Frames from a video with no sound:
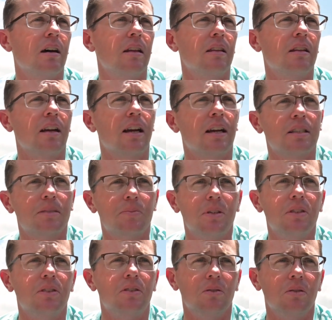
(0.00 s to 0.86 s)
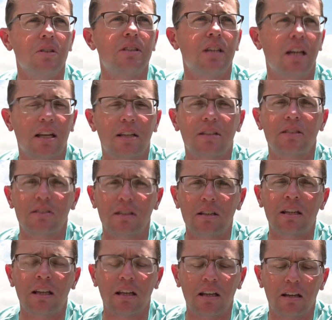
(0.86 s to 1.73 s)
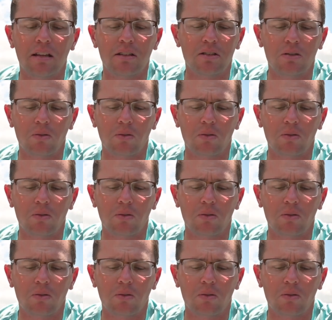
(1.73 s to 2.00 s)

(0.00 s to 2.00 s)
They asked me to do a test again.